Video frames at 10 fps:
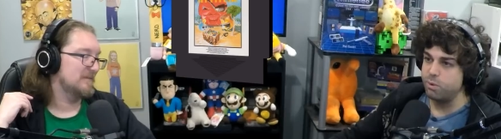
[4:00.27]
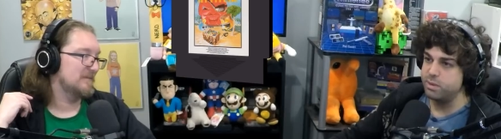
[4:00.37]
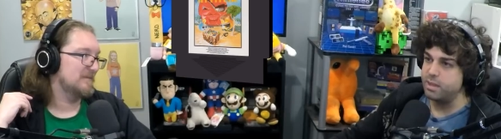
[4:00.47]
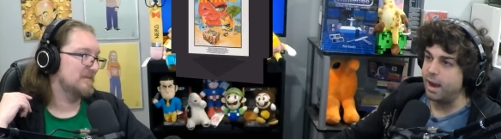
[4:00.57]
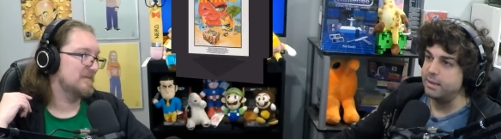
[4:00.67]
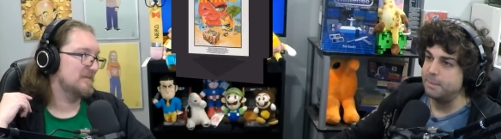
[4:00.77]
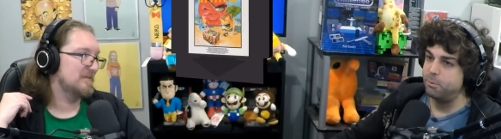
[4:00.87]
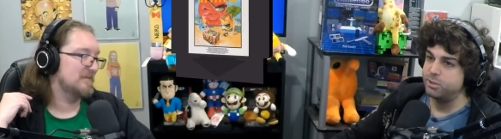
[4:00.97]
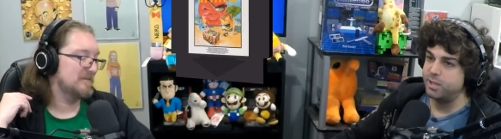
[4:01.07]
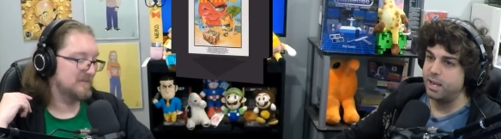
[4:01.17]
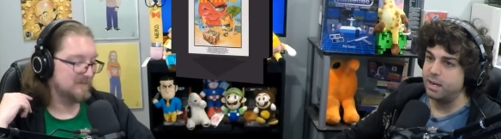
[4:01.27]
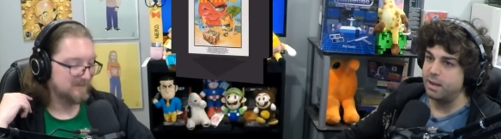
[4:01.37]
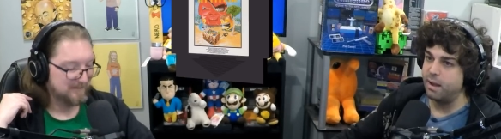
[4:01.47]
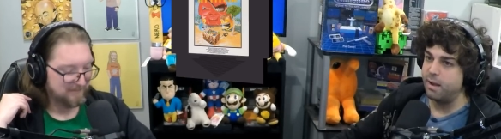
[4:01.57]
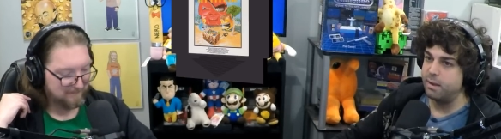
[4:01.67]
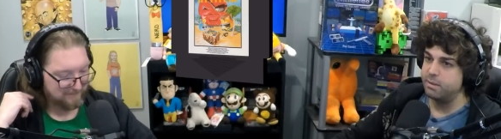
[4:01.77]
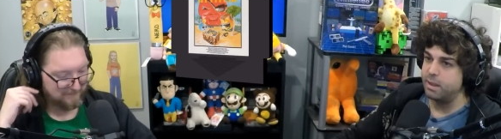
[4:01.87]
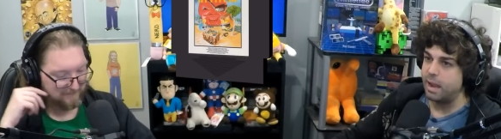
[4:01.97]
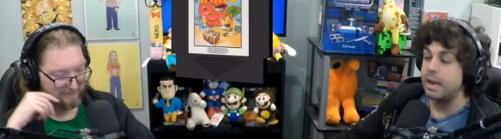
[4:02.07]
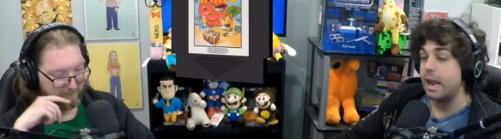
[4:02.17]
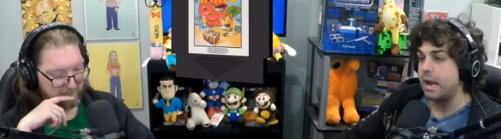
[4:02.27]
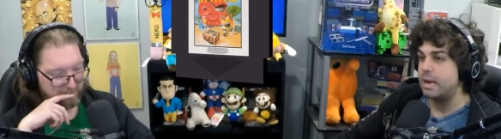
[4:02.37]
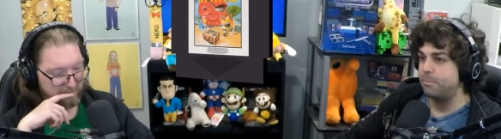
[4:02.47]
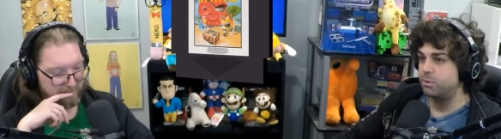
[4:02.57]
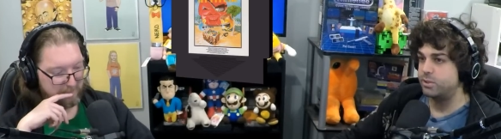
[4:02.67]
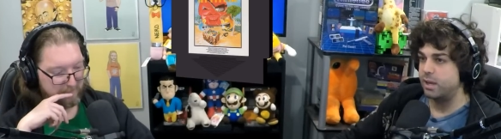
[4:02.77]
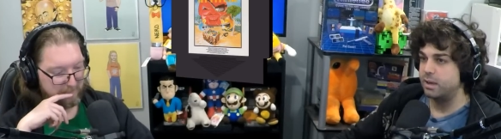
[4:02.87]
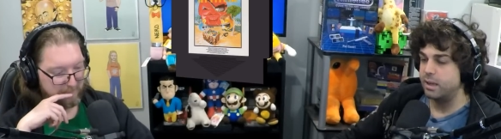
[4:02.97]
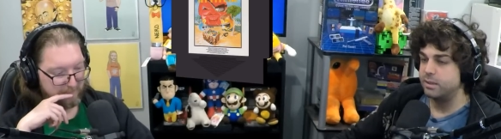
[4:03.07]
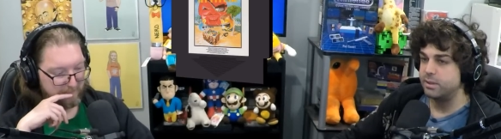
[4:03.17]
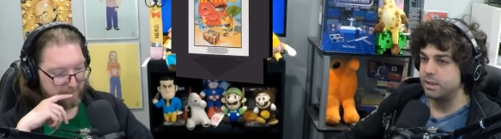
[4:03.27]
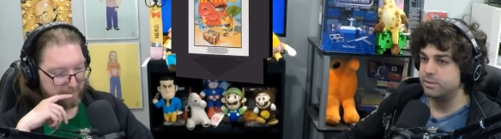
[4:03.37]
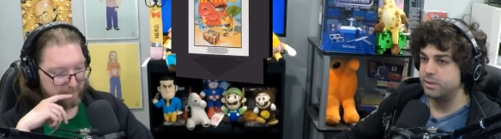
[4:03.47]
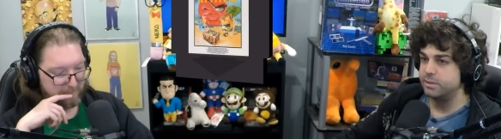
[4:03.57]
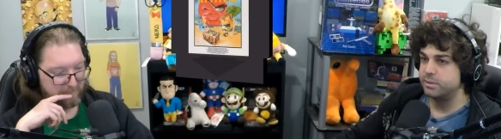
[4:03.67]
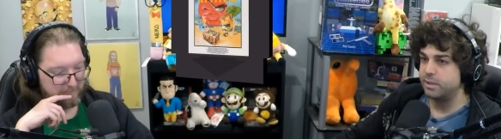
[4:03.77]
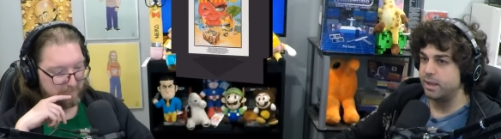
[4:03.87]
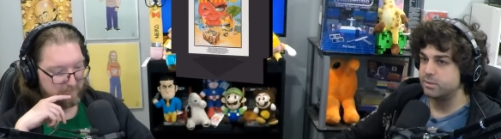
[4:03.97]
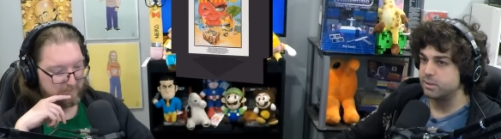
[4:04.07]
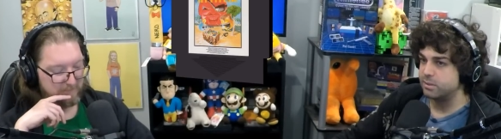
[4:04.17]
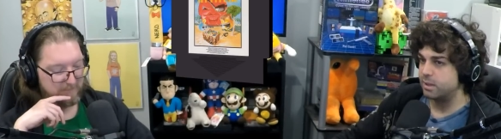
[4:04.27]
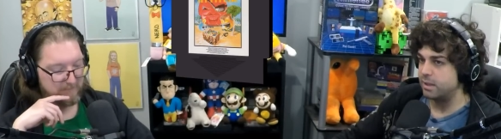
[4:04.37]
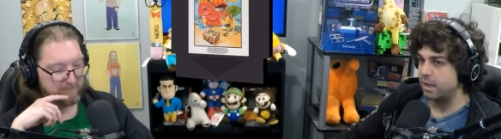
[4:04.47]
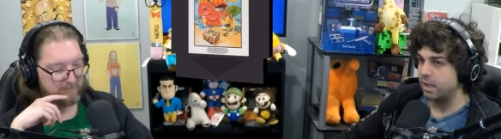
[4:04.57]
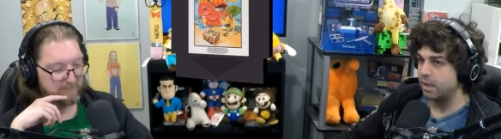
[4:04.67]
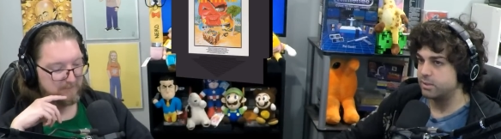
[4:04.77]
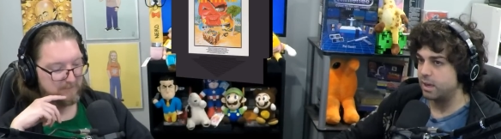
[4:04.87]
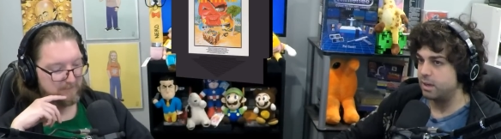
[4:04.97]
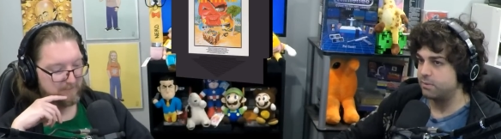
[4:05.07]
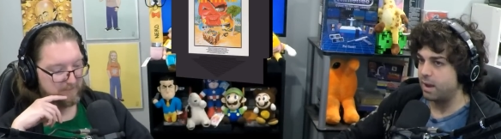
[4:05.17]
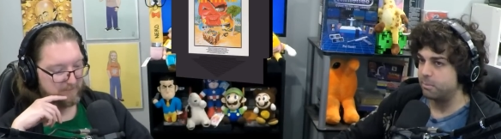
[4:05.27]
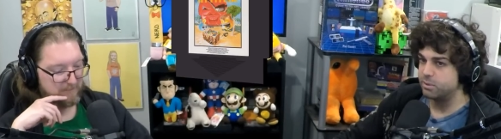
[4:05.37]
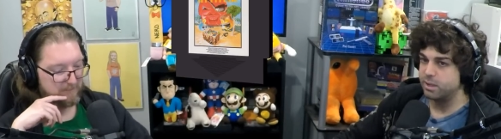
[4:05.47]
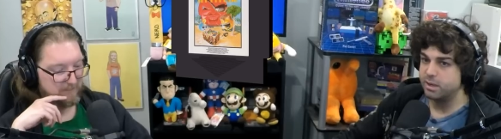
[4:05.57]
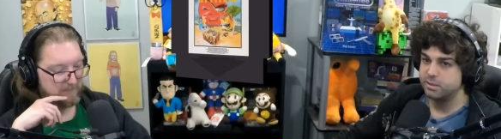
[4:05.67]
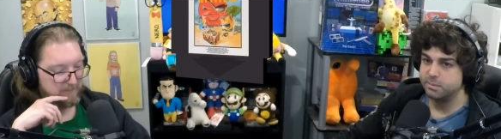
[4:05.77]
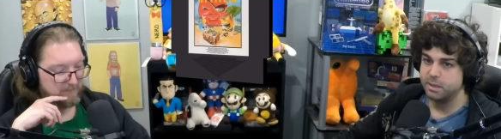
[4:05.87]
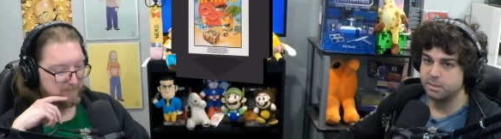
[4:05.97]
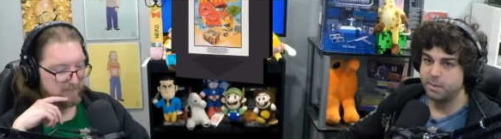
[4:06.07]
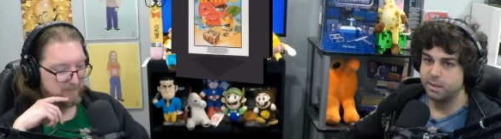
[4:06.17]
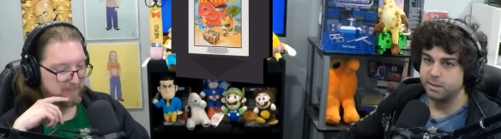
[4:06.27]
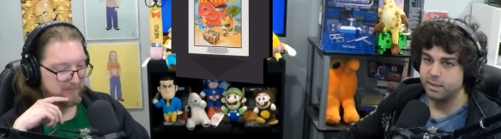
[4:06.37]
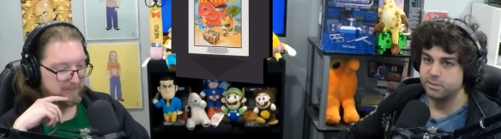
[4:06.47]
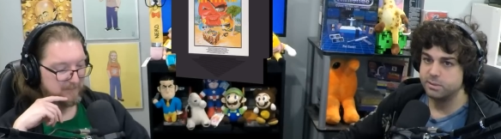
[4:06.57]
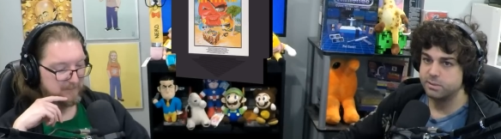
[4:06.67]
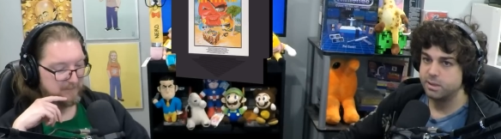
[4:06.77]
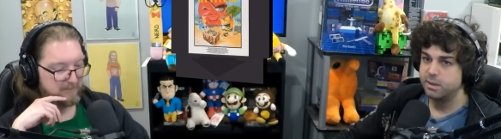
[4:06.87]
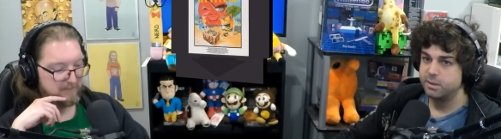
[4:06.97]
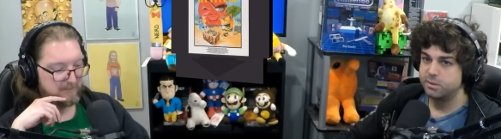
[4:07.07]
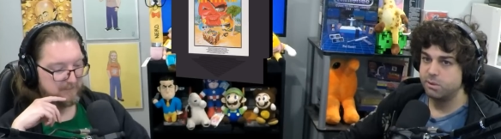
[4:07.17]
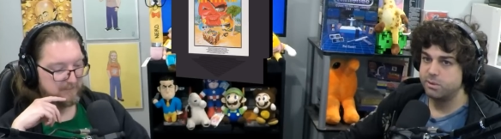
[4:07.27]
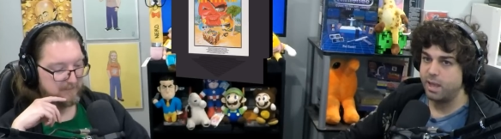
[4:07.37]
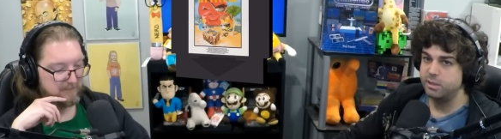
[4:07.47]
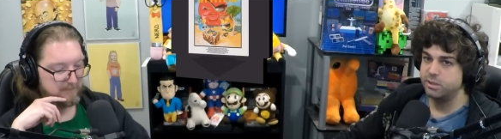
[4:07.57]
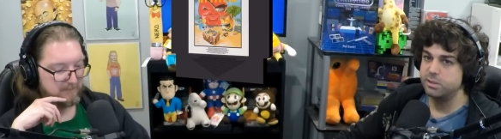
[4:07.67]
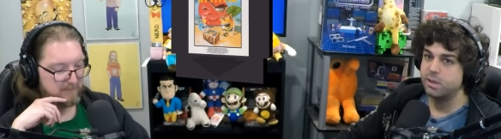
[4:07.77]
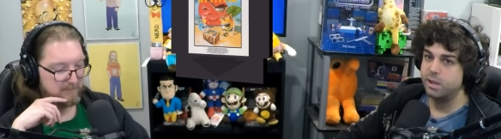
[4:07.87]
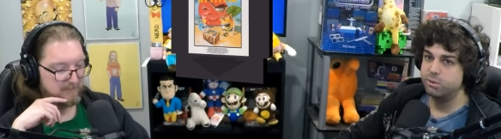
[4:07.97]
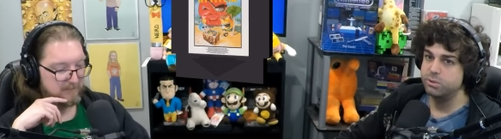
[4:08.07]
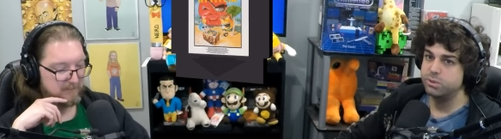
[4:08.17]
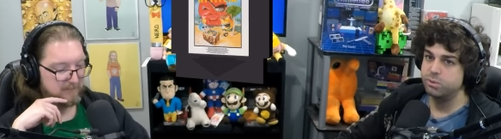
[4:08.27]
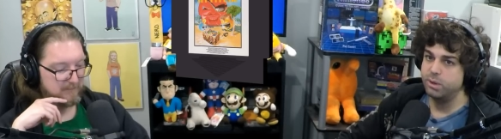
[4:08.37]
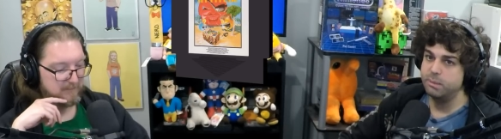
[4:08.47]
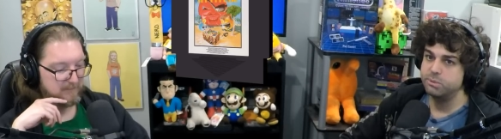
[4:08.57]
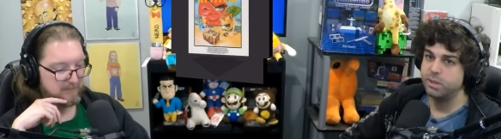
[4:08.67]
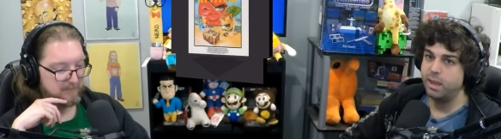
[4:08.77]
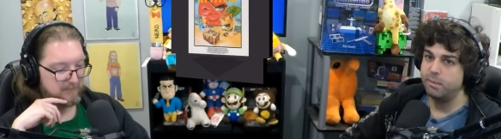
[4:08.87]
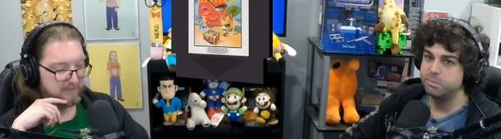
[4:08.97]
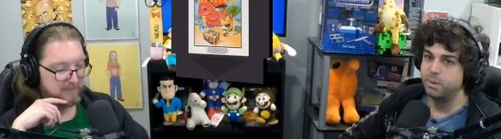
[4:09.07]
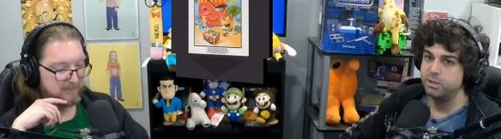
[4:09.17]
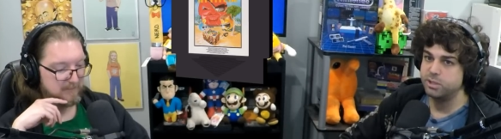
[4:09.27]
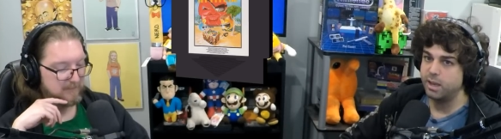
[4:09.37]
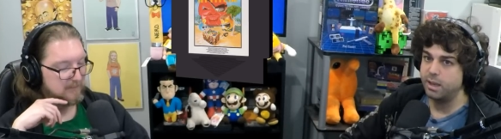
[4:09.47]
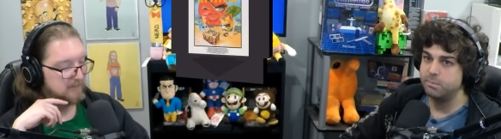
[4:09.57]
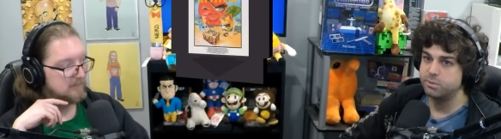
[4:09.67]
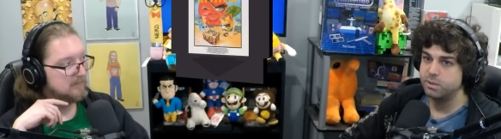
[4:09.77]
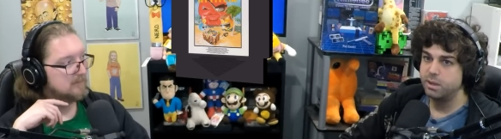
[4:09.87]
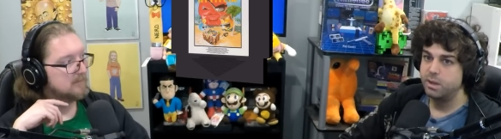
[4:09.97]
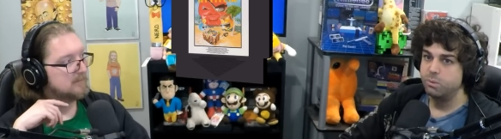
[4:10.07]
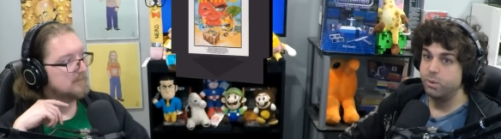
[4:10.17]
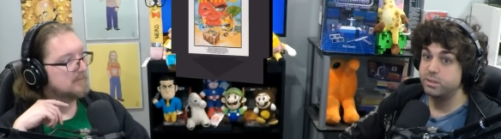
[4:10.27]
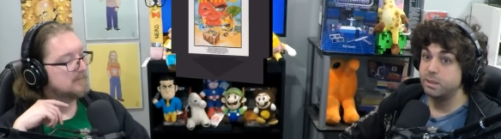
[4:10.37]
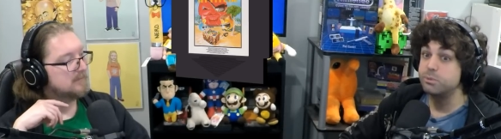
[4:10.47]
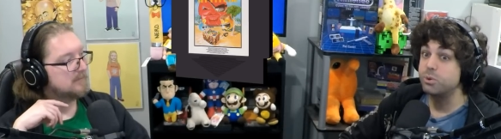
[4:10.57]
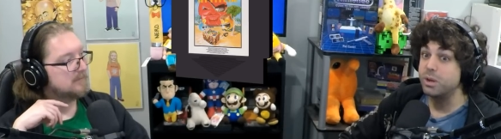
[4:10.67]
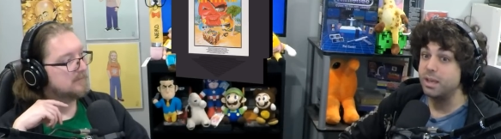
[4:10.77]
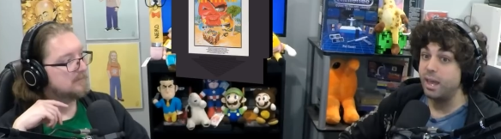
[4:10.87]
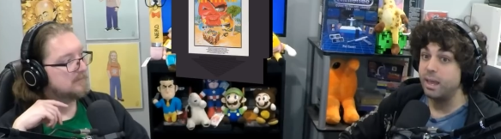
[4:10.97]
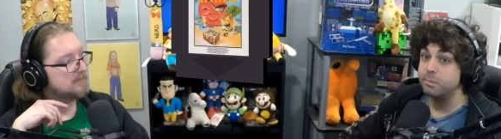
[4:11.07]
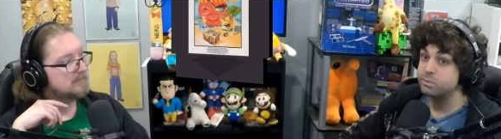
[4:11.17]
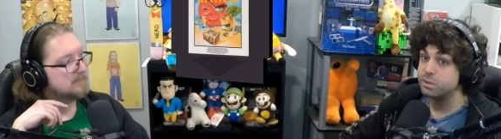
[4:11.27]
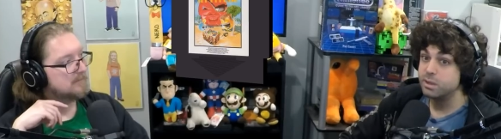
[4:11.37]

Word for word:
Speaker 1: ninety percent, uh, uh, eighty percent is is is license on the NES. Eighty five percent is is about license. So Tengen, Color Dreams games, Bunch games, Wisdom Tree games,